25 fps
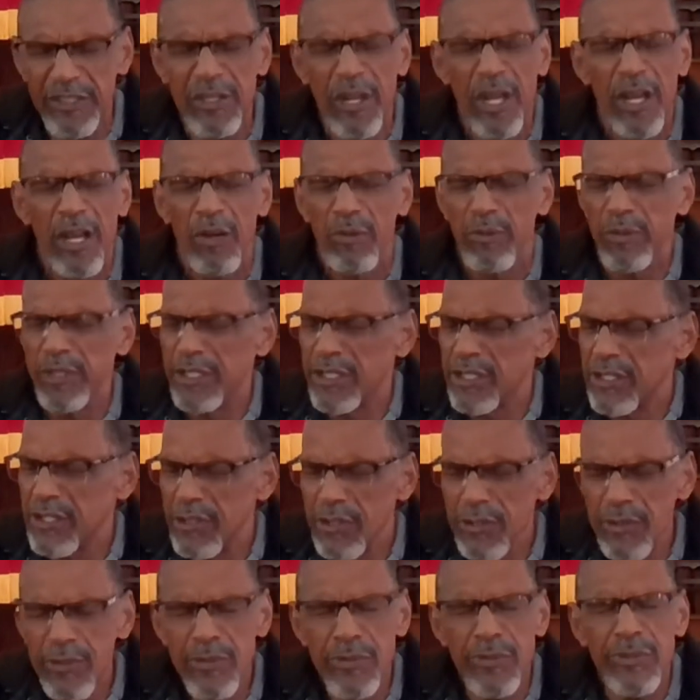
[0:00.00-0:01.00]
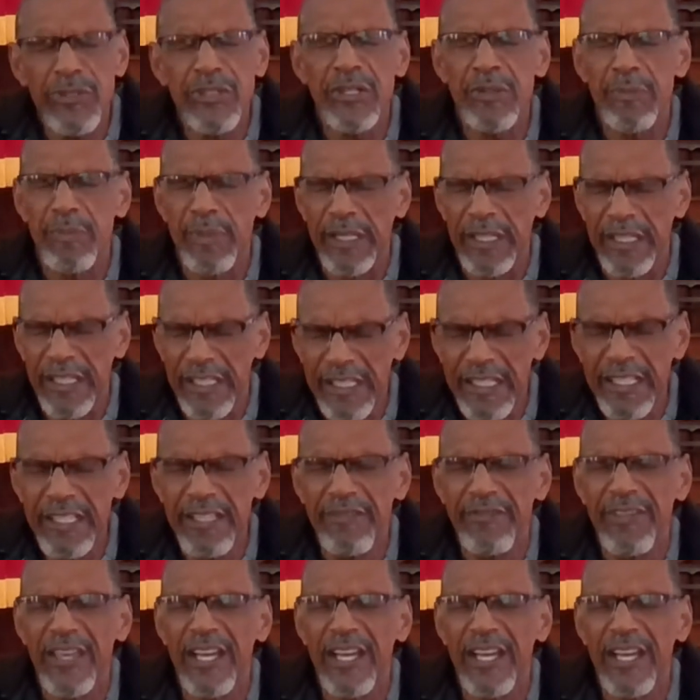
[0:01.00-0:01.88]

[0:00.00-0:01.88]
We choose to believe that